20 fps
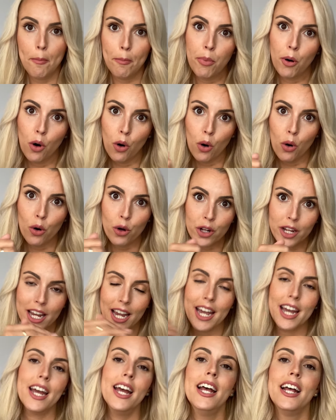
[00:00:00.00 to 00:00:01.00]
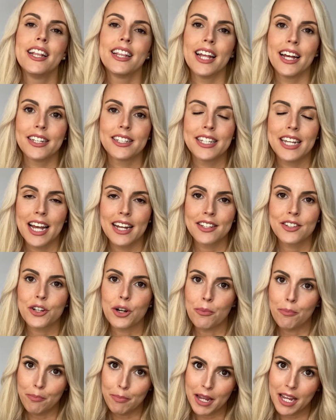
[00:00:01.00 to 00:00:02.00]
por qué, that's the
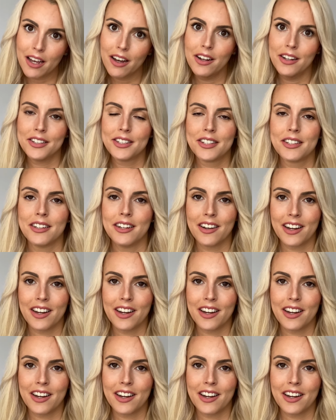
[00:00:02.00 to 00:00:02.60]
answer, because,